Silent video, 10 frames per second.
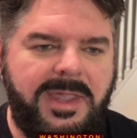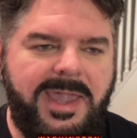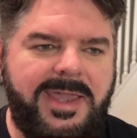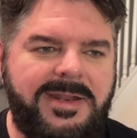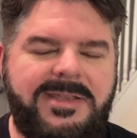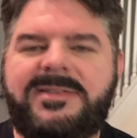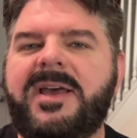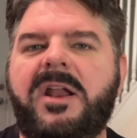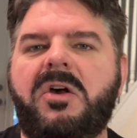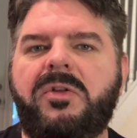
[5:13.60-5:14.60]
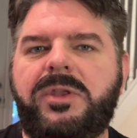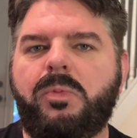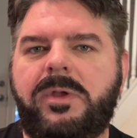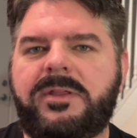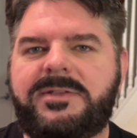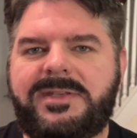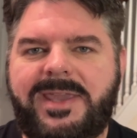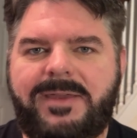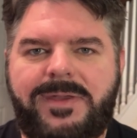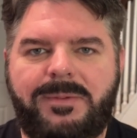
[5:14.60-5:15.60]
and he's not only willing to
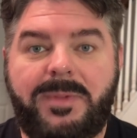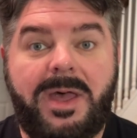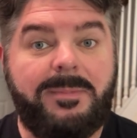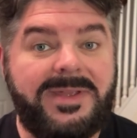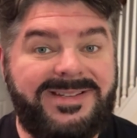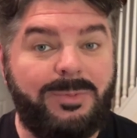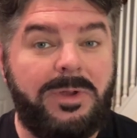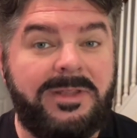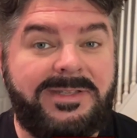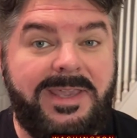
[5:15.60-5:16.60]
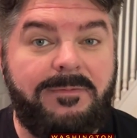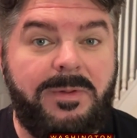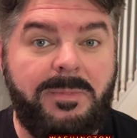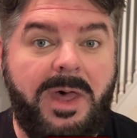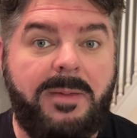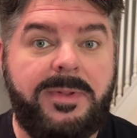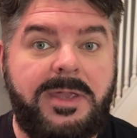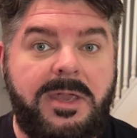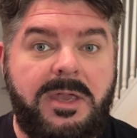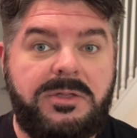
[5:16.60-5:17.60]
give him up, but he's willing to give him up